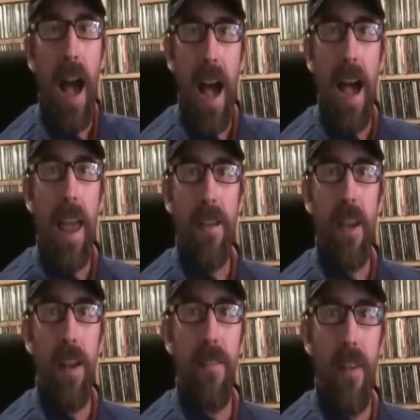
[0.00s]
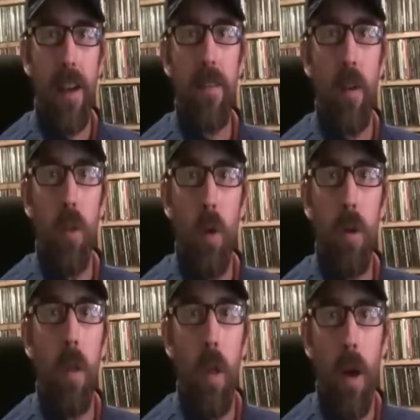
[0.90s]
I have had effect on
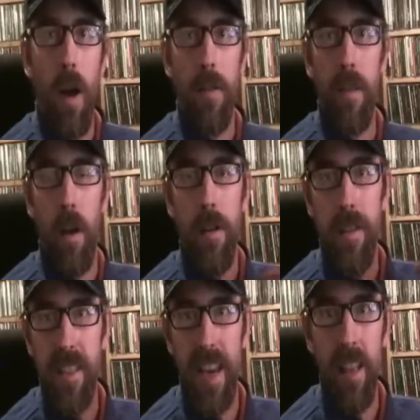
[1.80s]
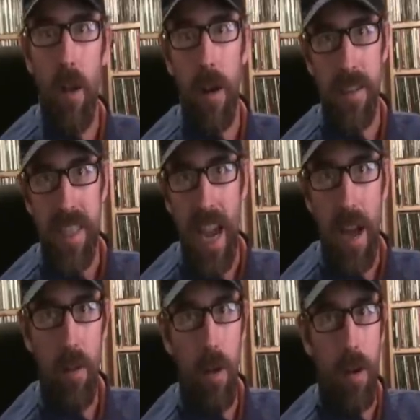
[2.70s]
local laws, on city laws,
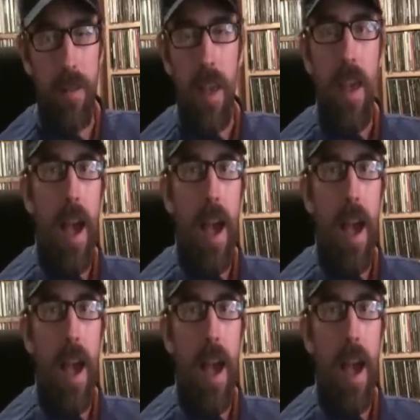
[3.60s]
town laws.